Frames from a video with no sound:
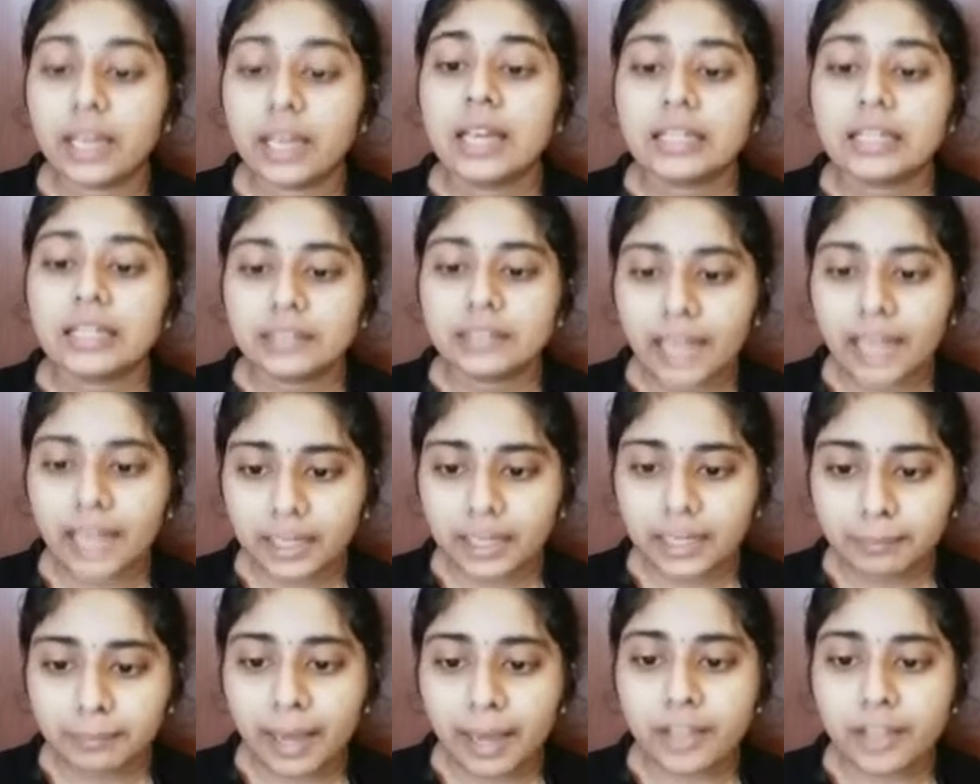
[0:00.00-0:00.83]
that
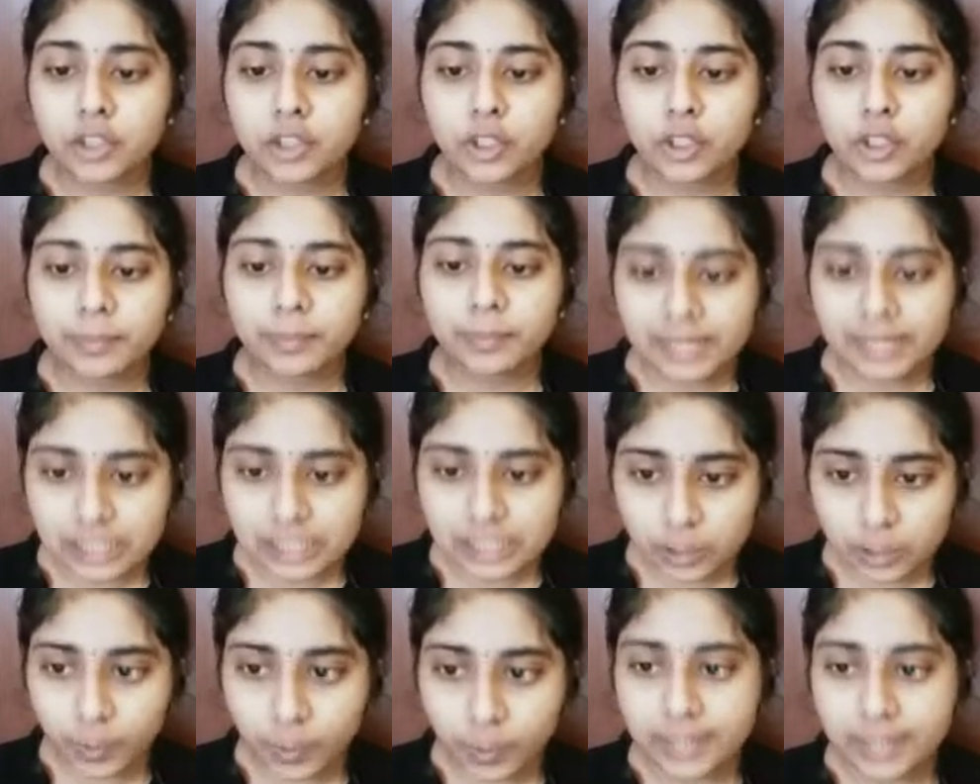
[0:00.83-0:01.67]
bank should be
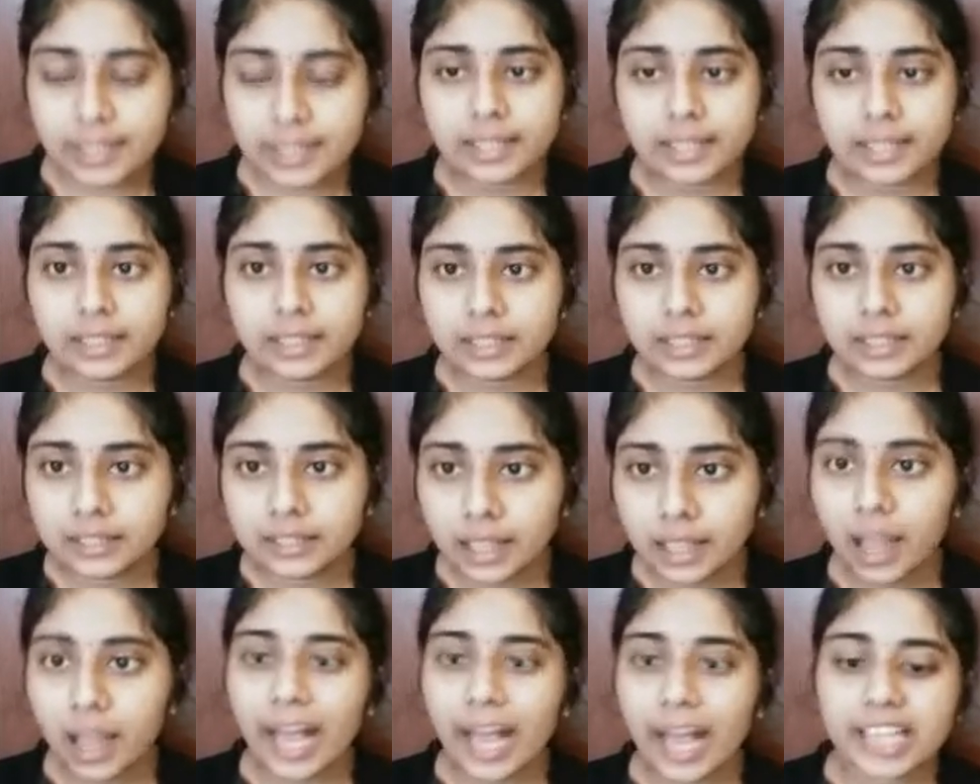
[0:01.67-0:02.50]
situated in India
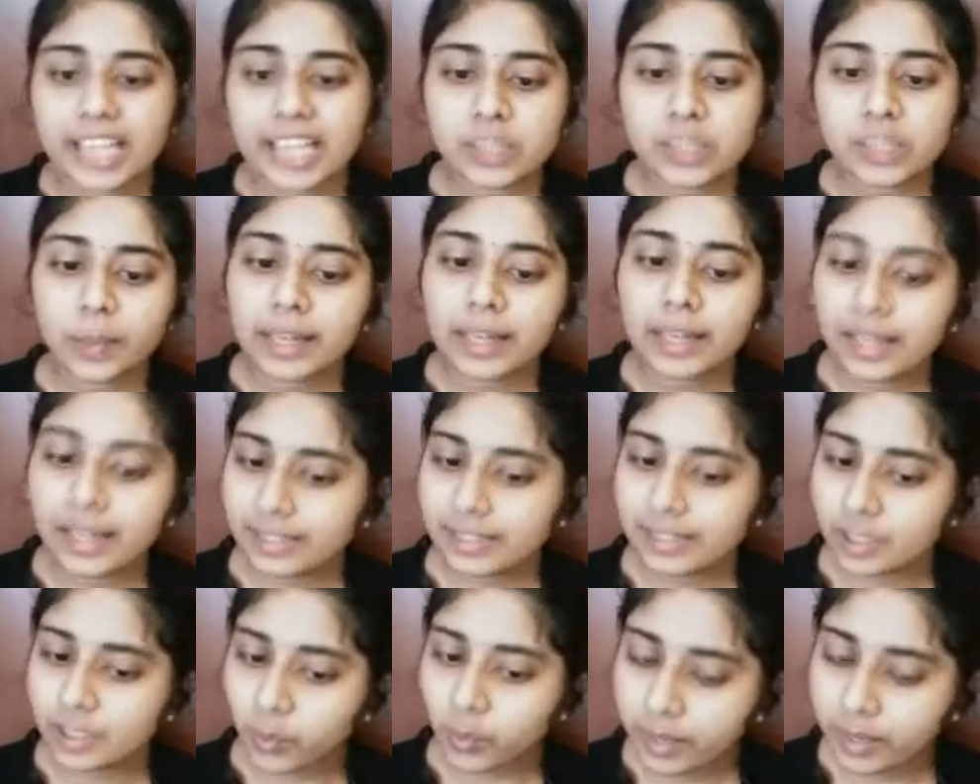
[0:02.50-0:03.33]
as well as
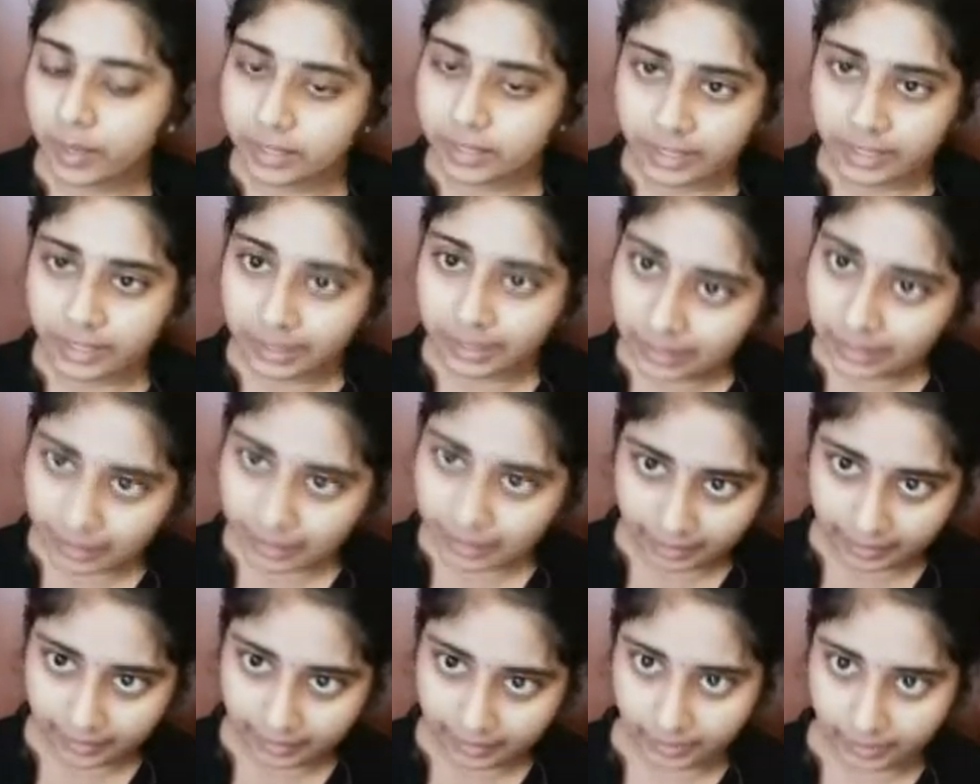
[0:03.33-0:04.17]
situated in
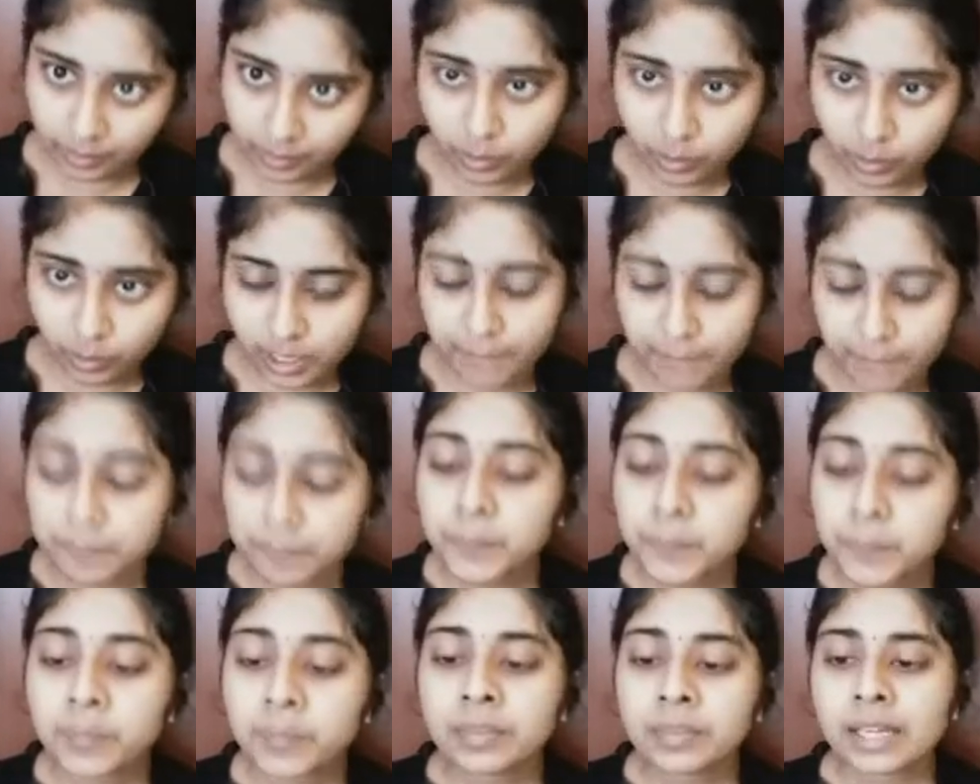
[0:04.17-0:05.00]
London. Okay,
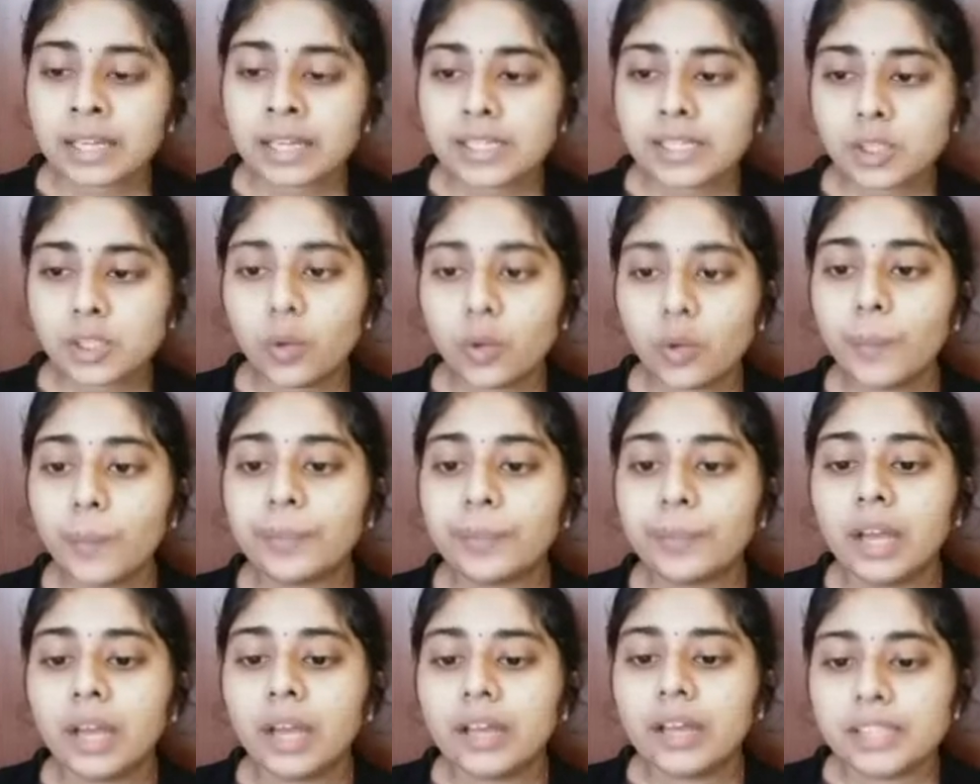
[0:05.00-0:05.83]
so
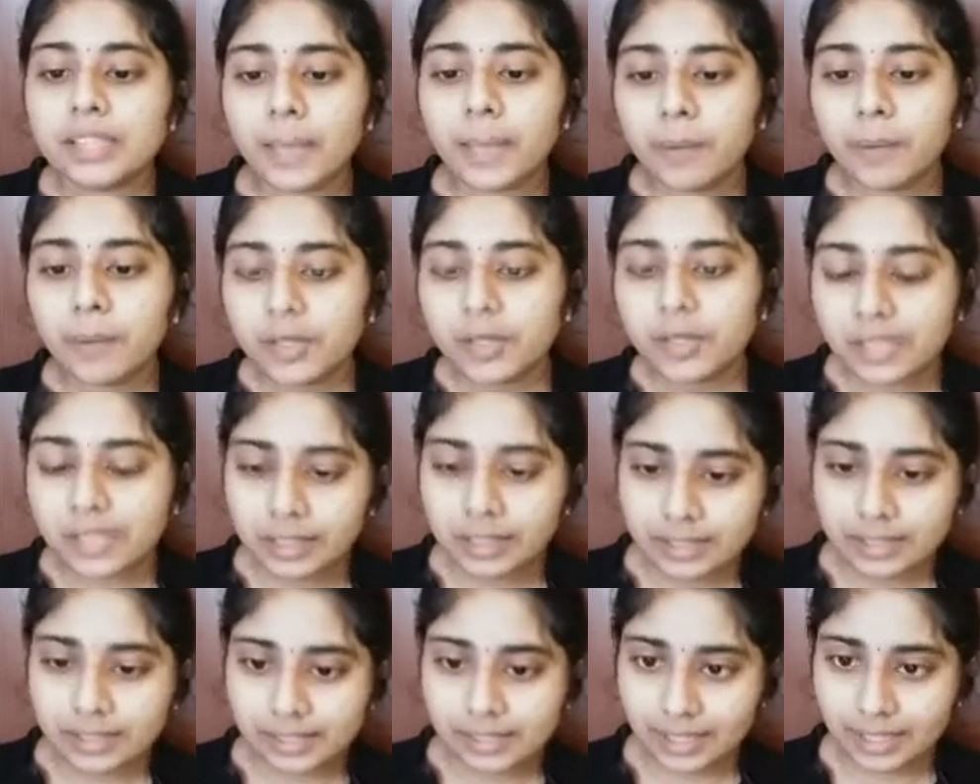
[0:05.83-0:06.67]
suppose this is
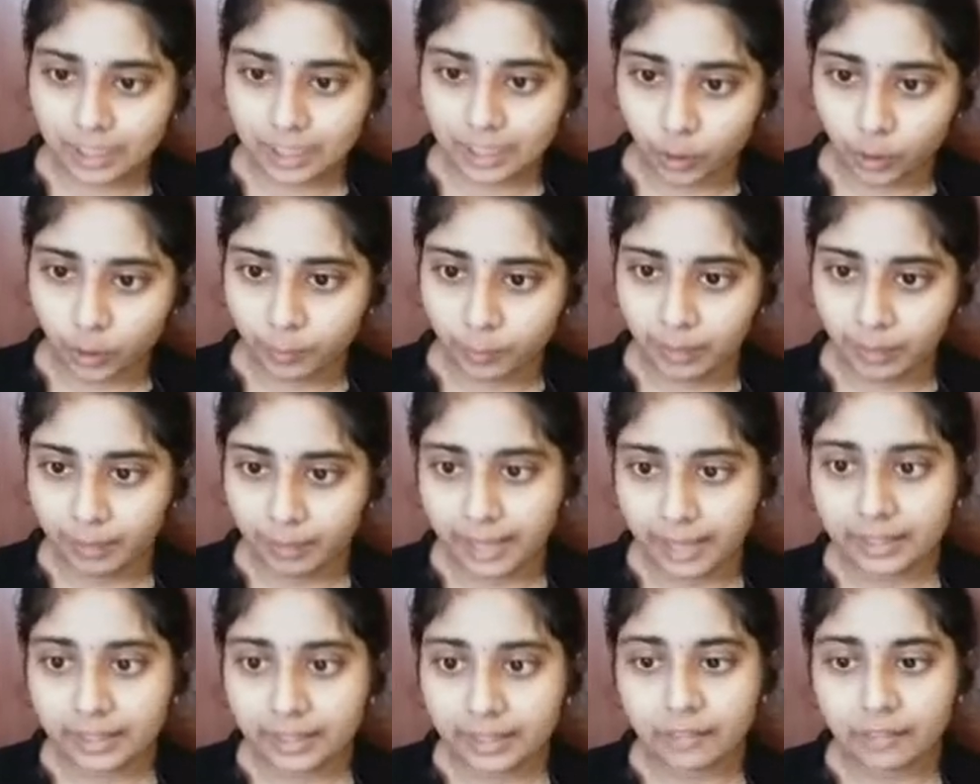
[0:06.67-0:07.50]
a global bank
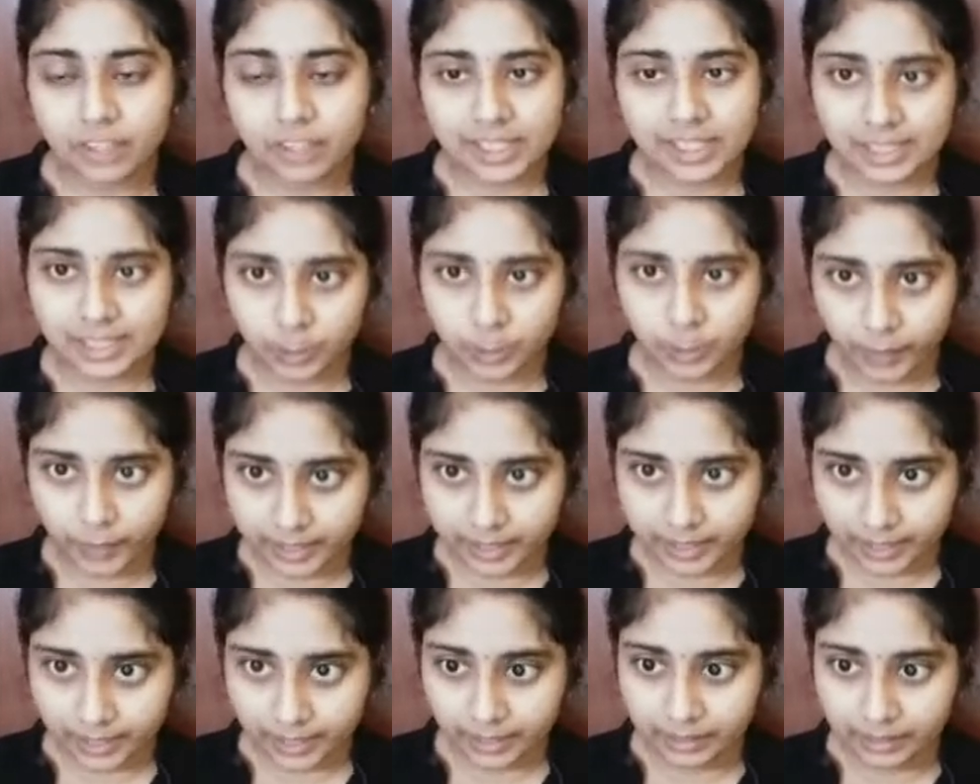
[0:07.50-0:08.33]
which is situated in
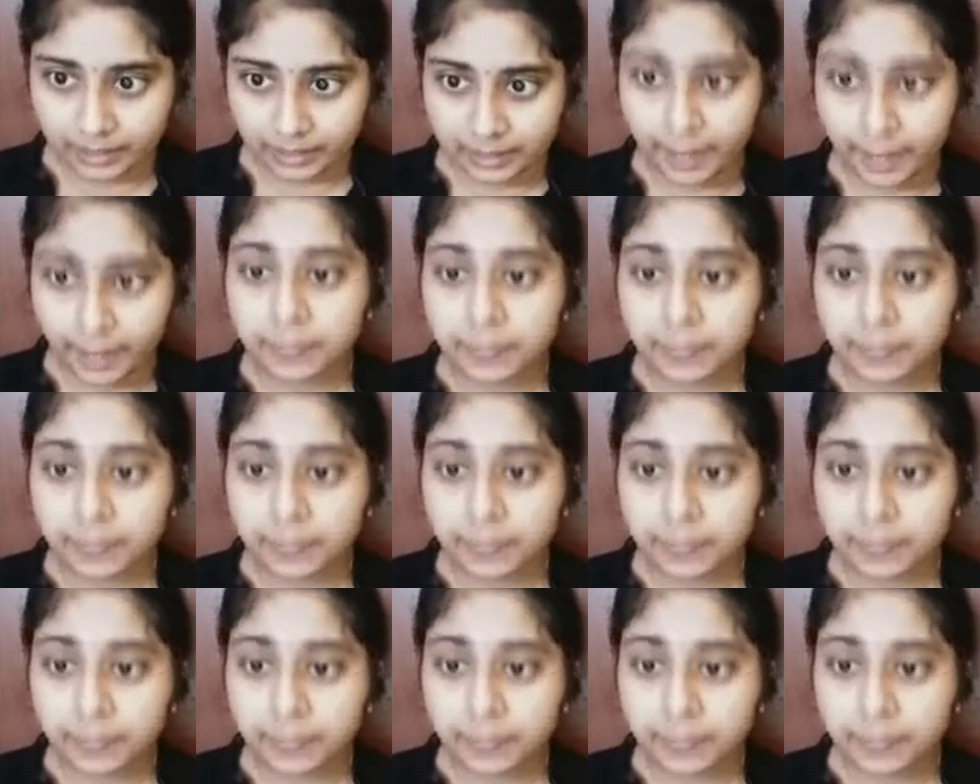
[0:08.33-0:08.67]
India.